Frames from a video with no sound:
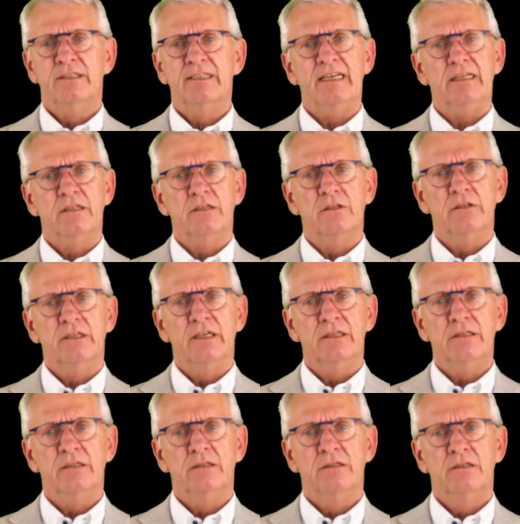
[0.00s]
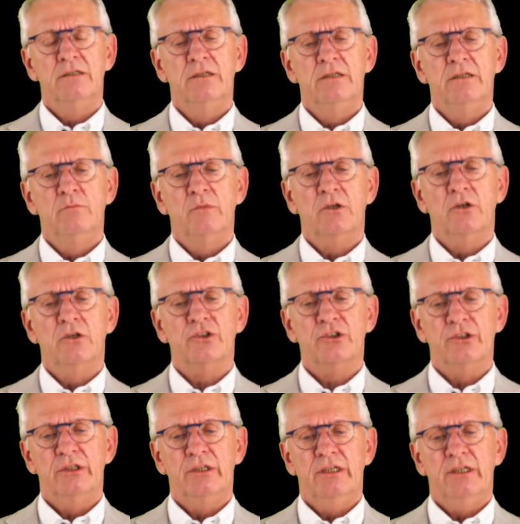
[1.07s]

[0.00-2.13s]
technical thing, because